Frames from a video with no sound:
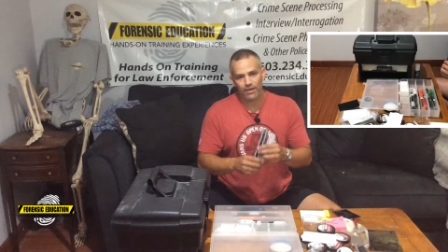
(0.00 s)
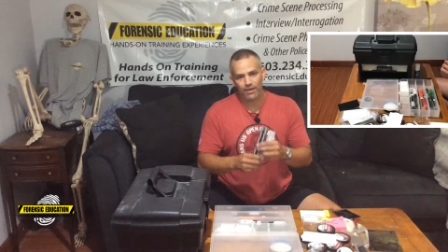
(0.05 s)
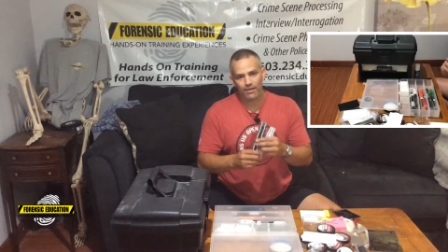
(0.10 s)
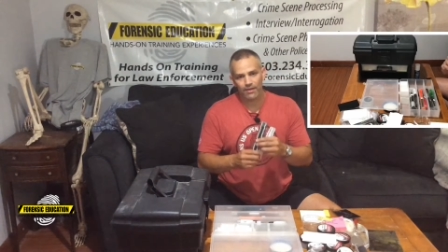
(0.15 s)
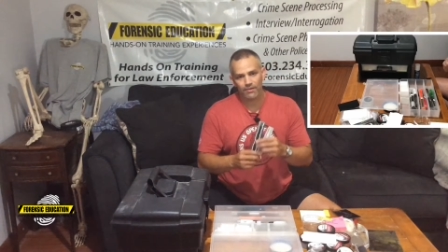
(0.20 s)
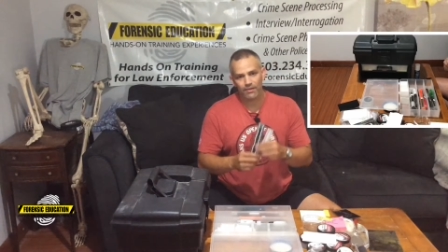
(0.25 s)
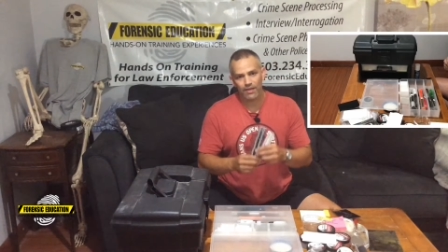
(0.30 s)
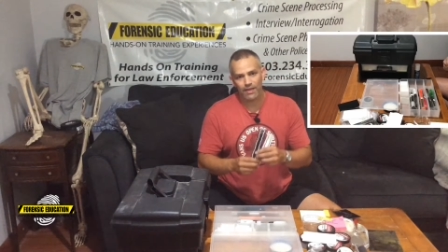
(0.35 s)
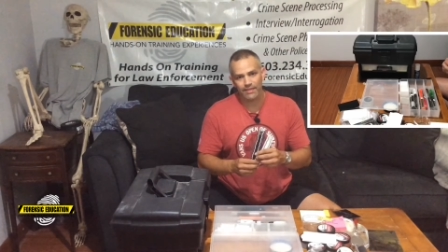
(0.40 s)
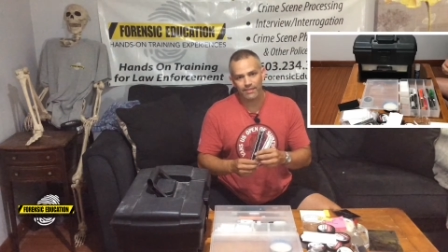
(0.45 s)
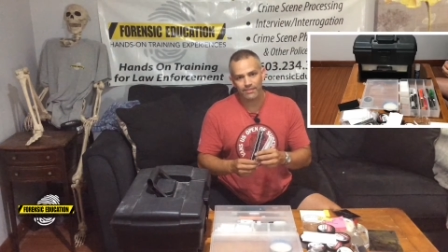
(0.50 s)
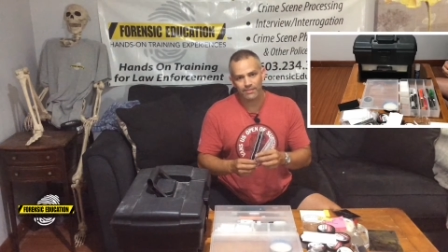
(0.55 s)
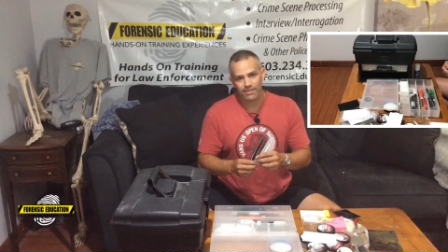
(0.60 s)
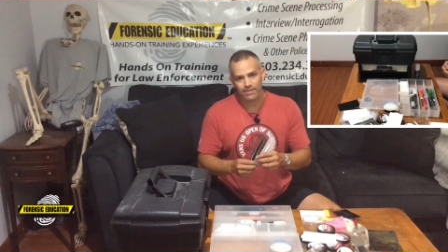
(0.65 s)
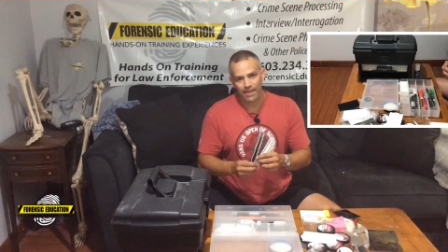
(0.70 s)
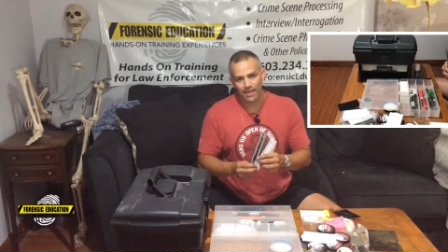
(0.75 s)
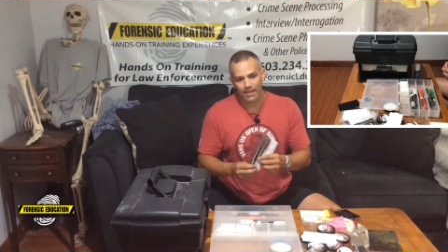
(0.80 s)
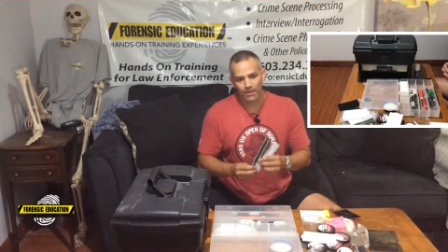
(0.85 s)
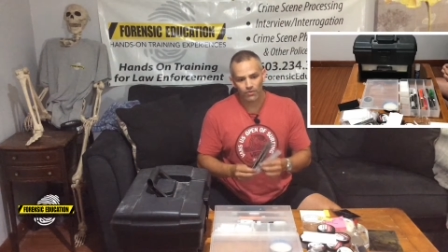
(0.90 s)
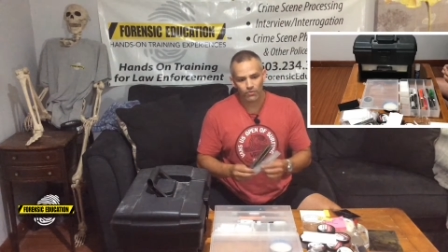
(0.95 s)
and a light
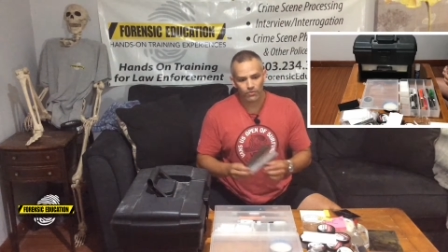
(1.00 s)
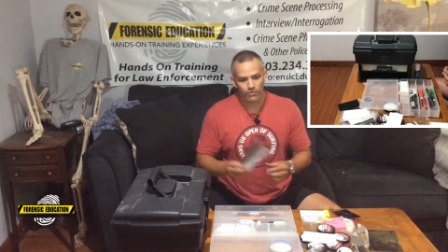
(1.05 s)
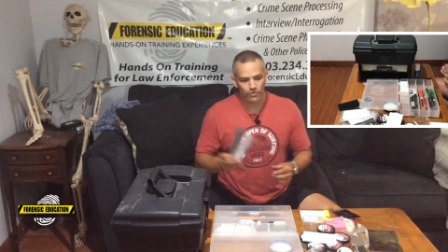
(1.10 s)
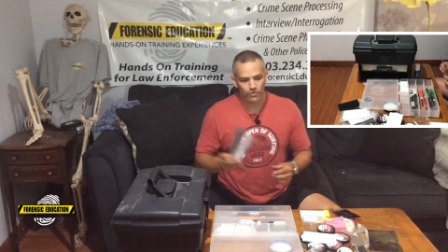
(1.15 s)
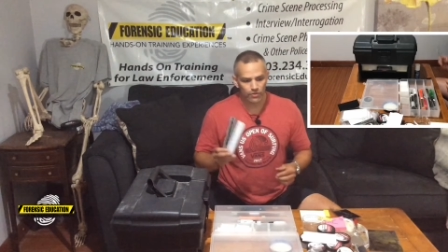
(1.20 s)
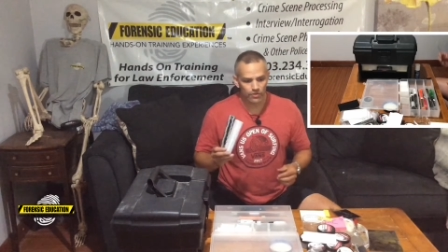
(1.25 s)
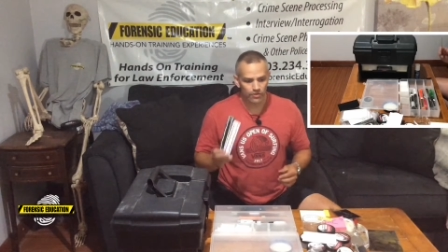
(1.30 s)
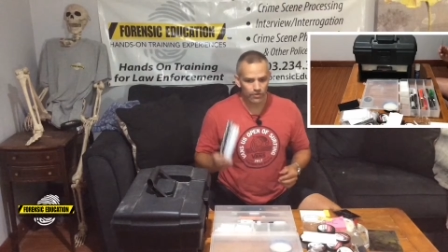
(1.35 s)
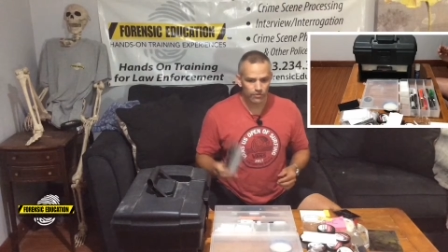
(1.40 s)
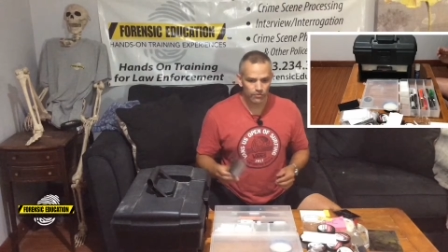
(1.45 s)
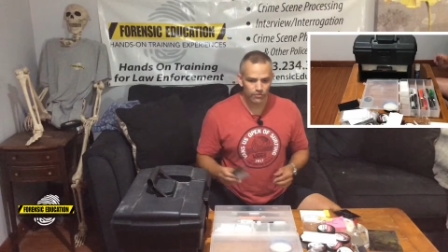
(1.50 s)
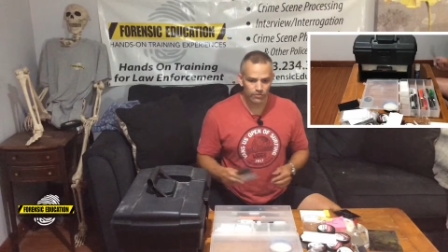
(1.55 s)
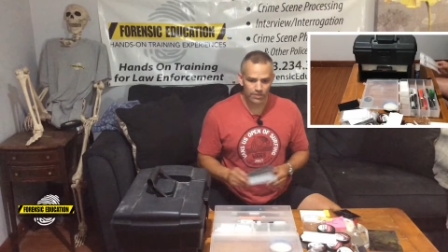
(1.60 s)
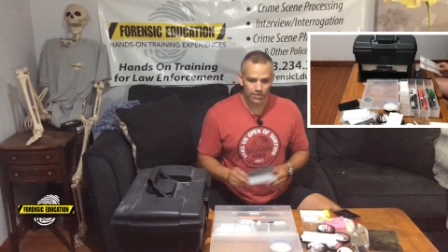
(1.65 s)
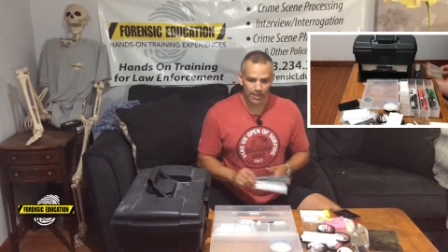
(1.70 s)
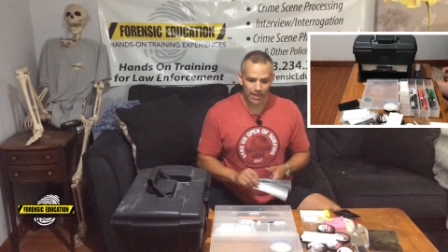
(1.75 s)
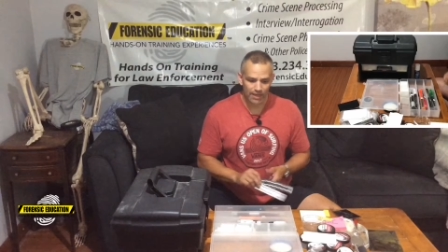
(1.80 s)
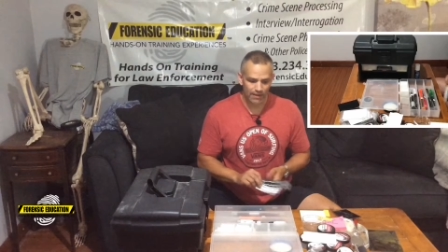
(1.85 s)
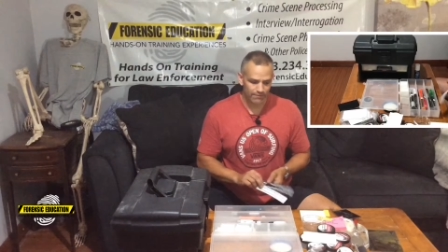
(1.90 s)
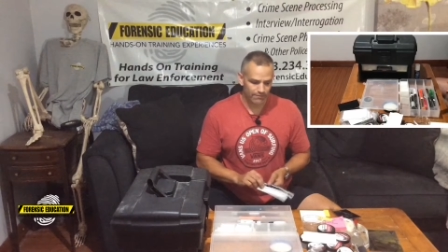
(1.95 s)
scale. You're going to use
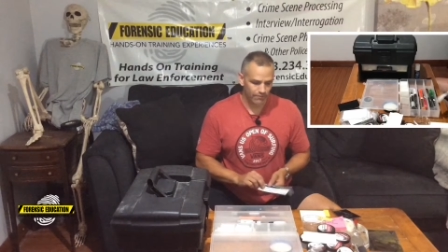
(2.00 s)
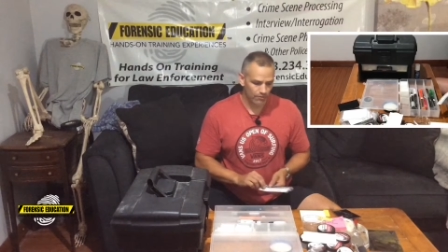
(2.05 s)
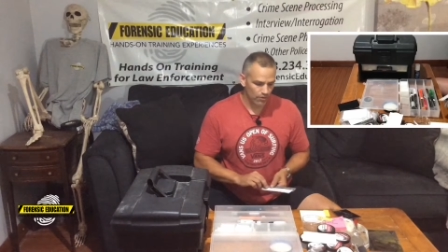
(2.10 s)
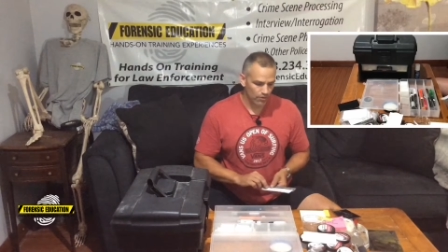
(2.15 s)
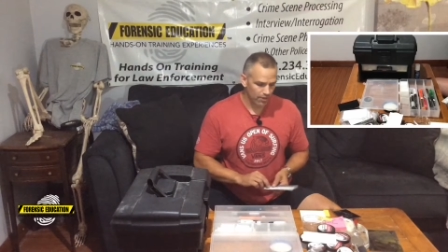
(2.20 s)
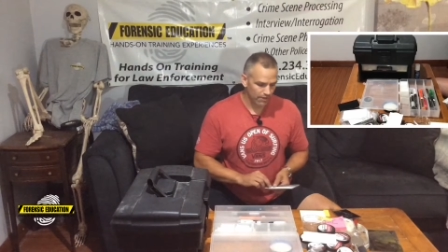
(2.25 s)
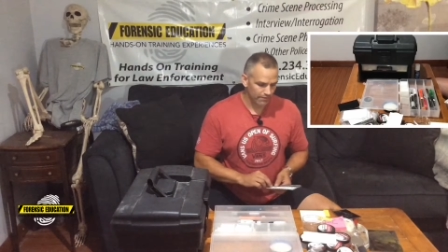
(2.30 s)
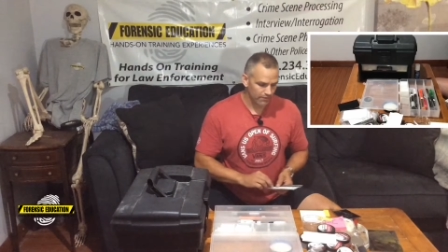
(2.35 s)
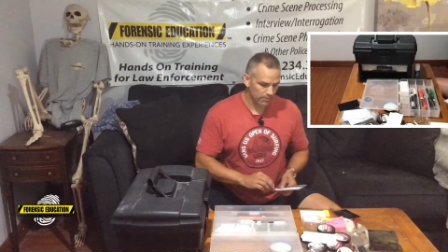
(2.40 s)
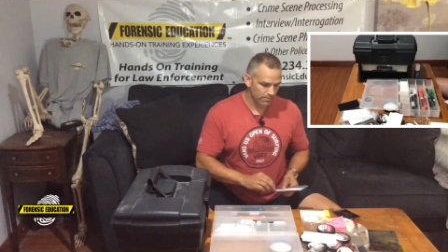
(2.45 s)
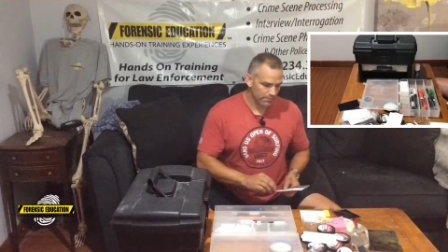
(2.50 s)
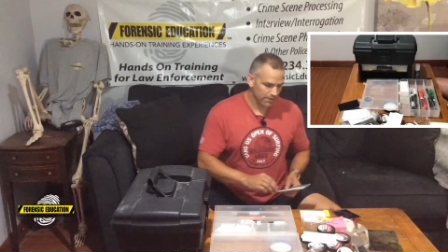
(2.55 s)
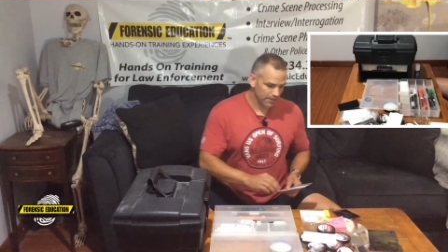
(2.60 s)
that for all of your